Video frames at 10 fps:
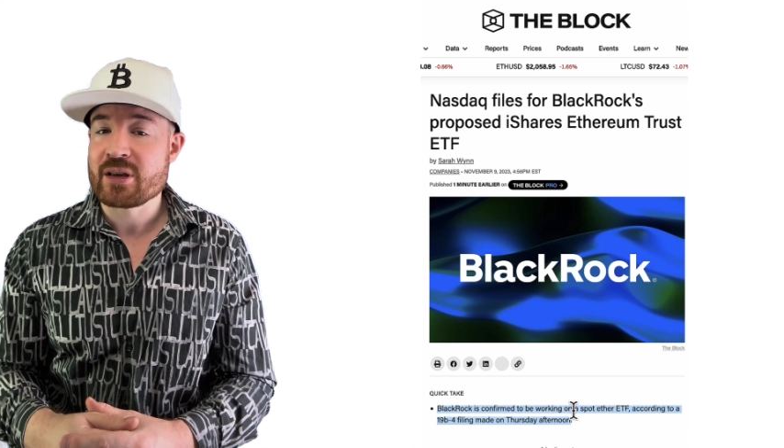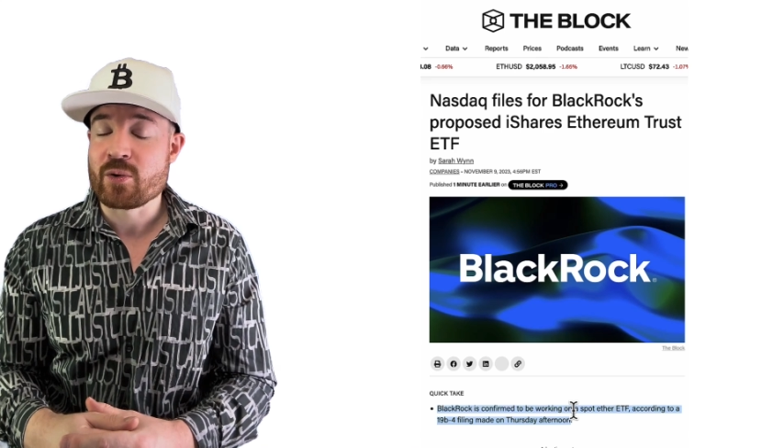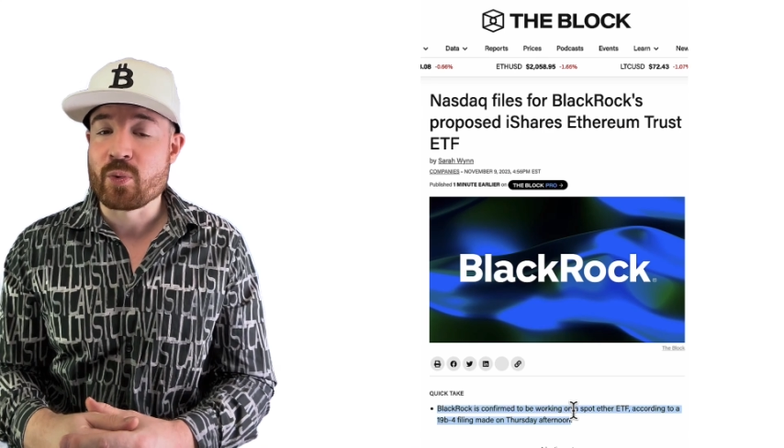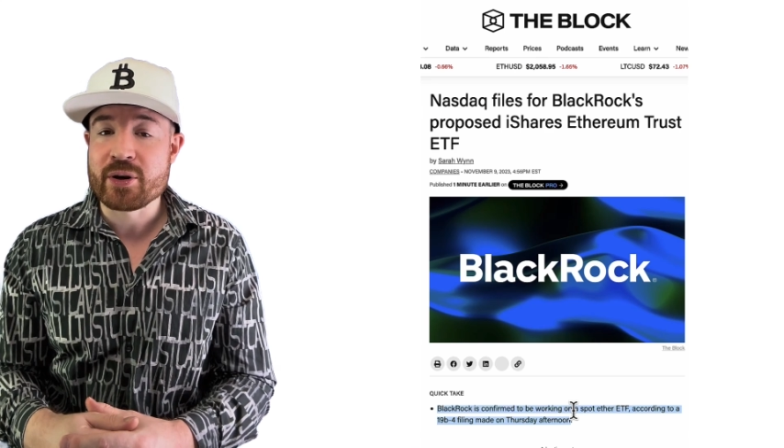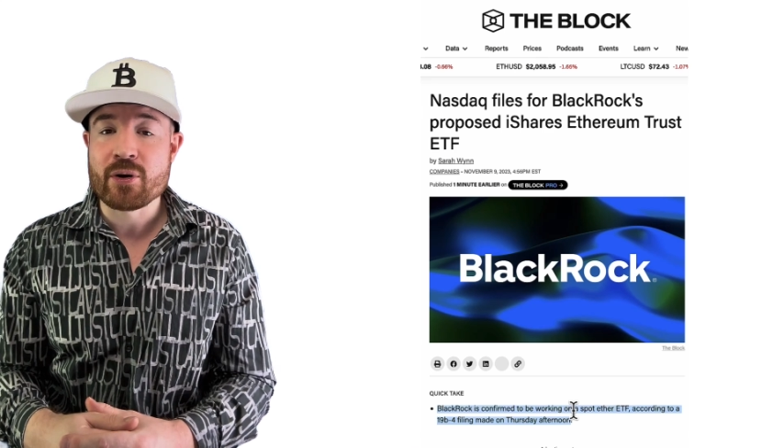a
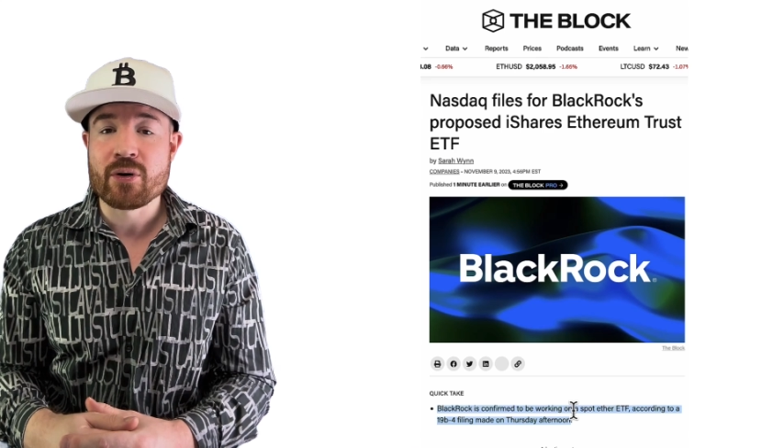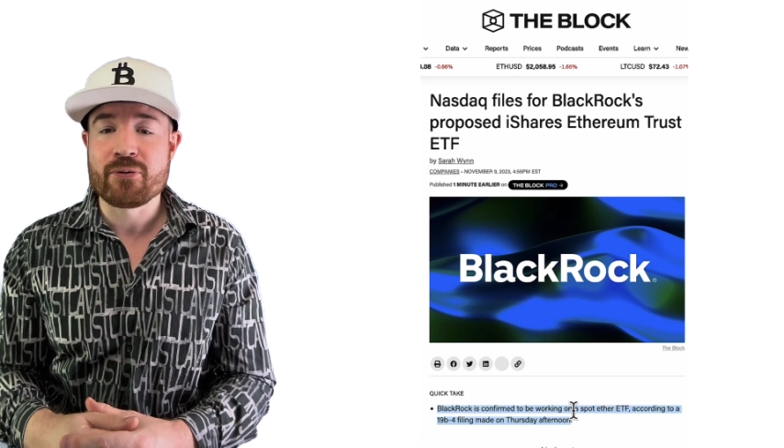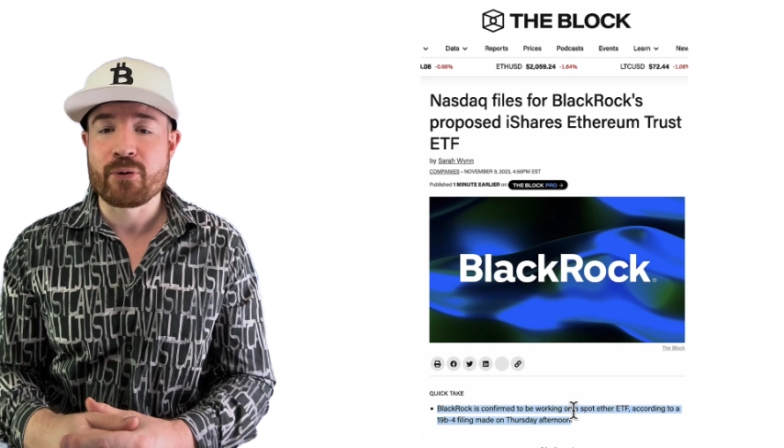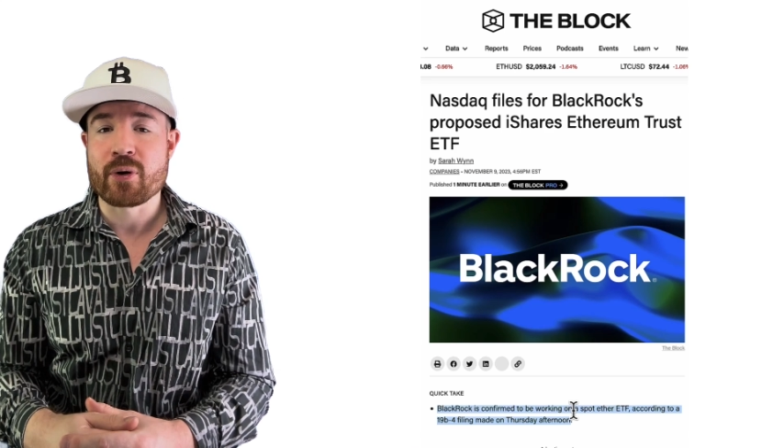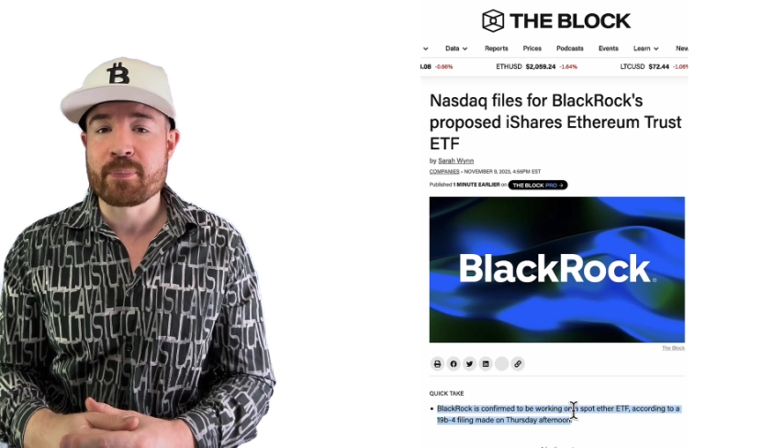window
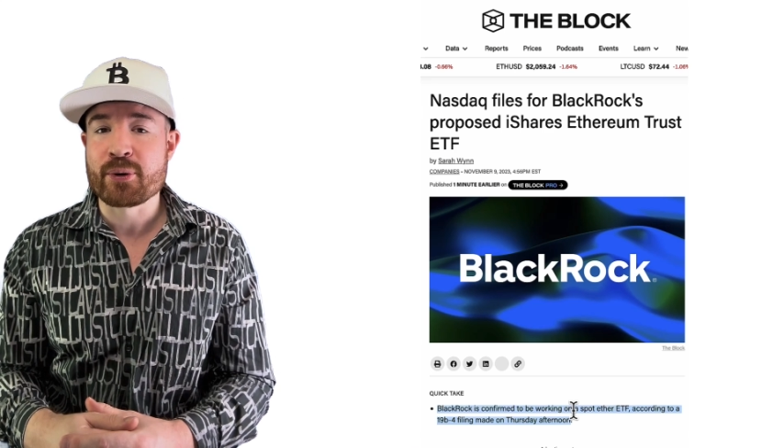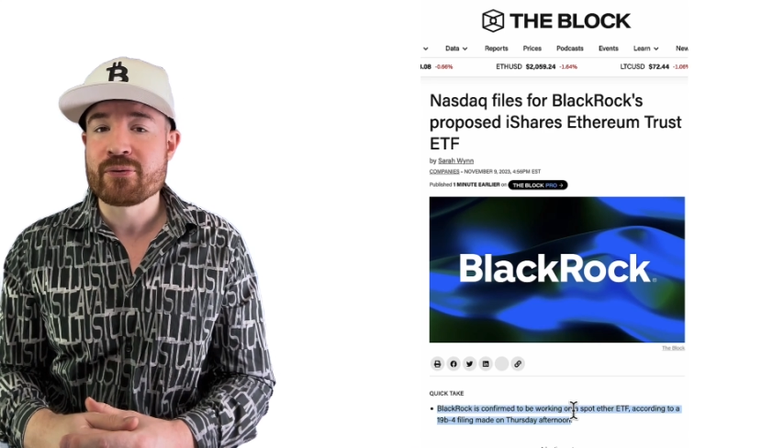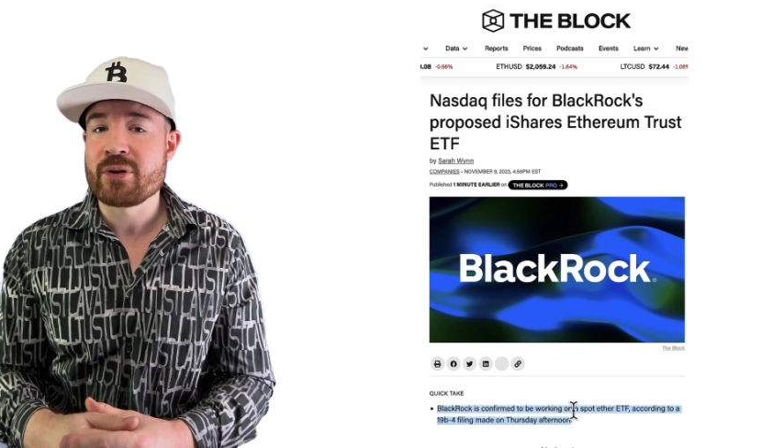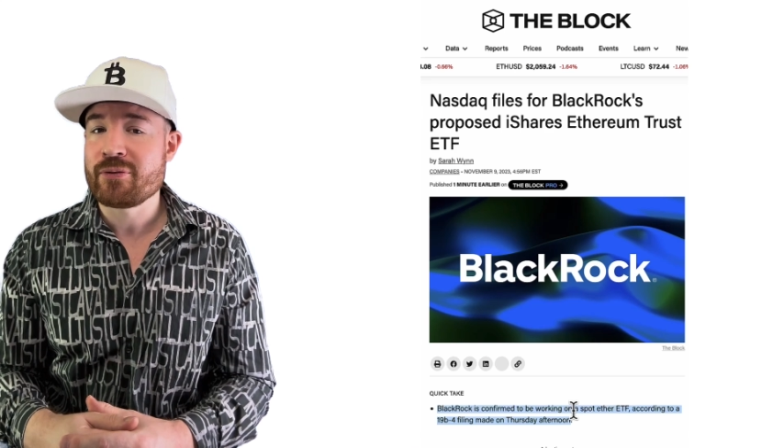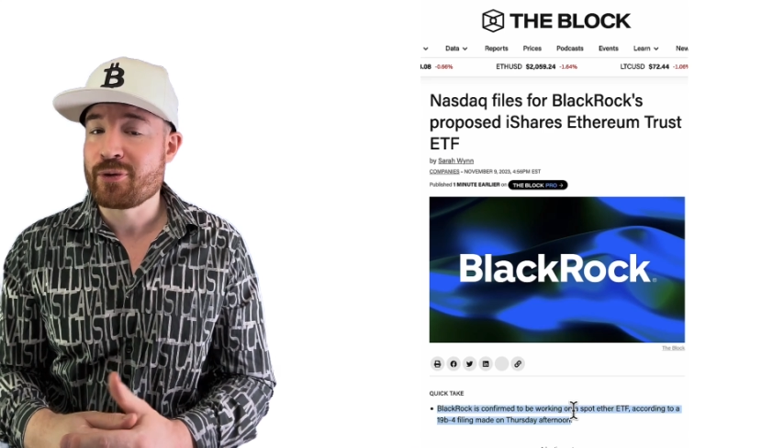for
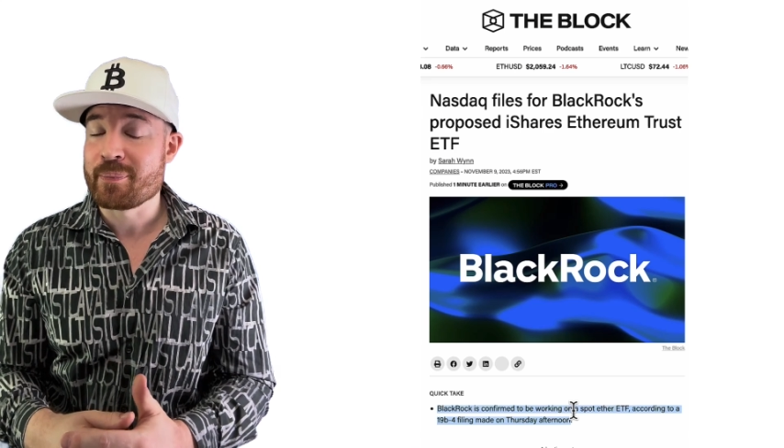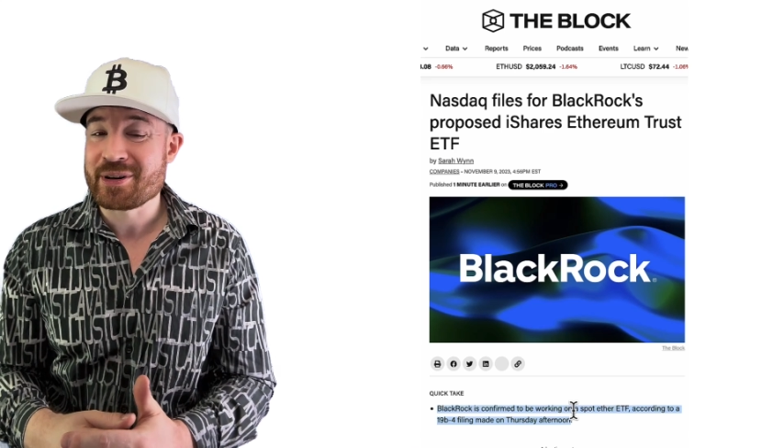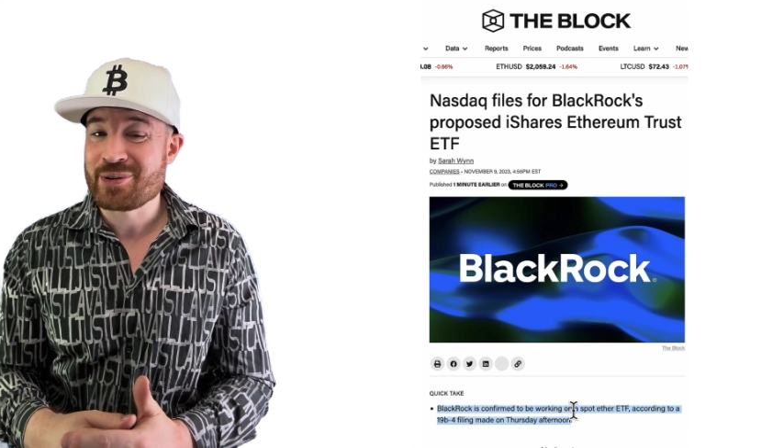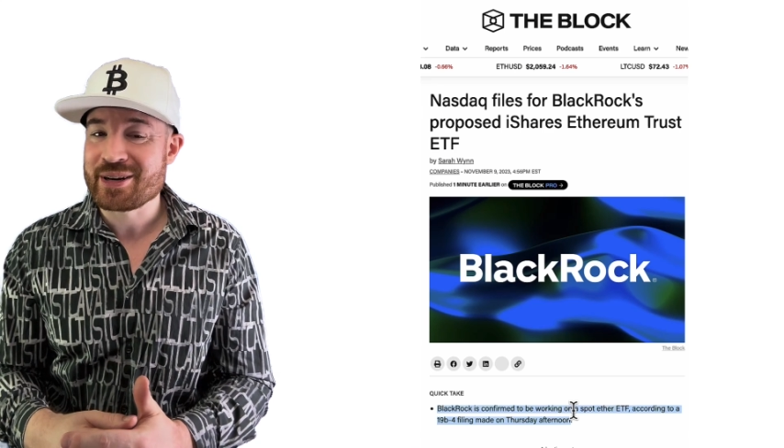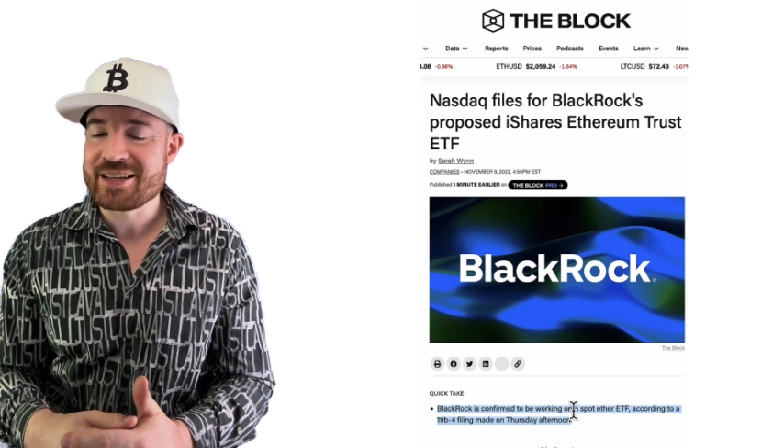approval for
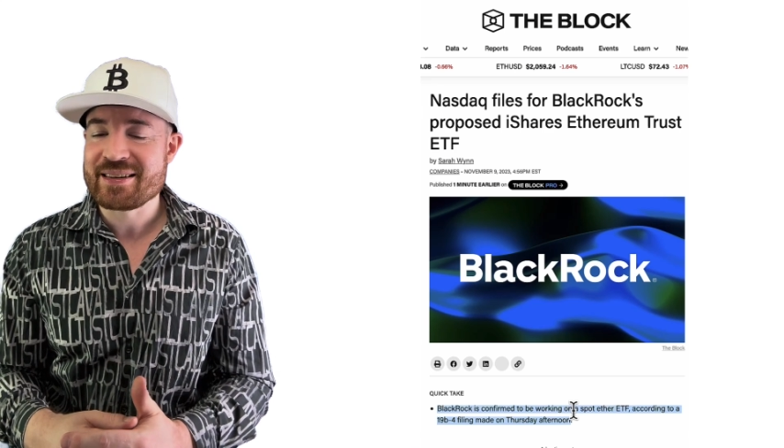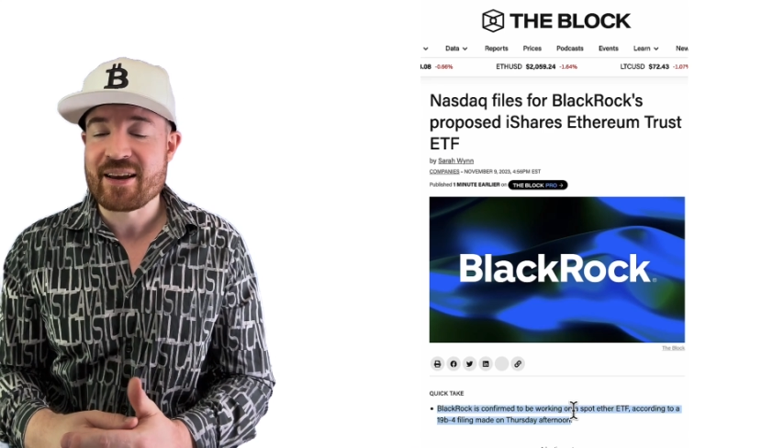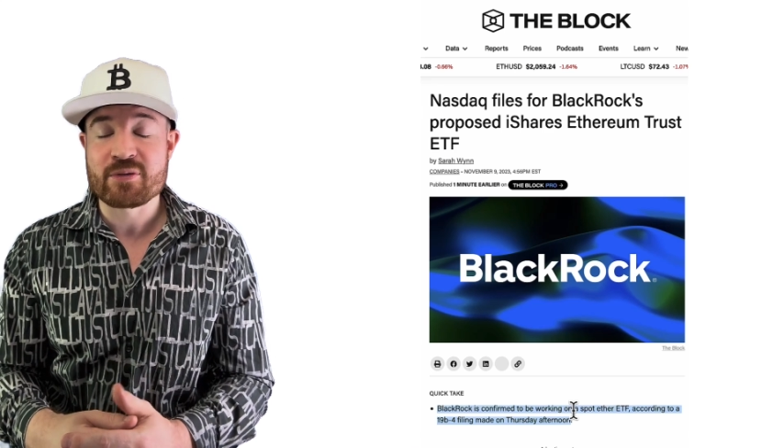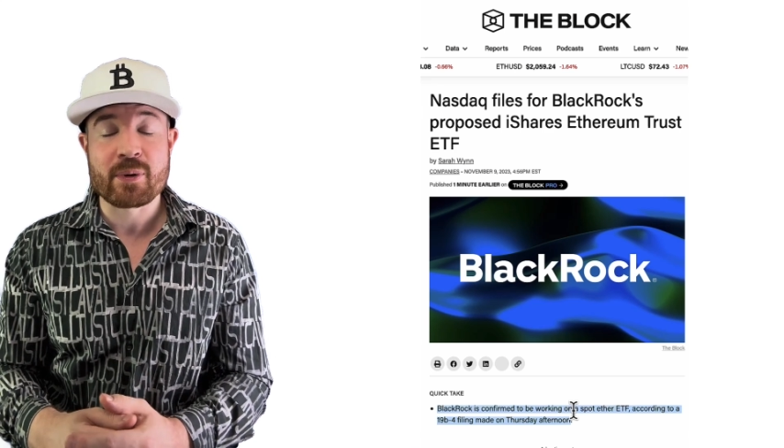Bitcoin ETFs,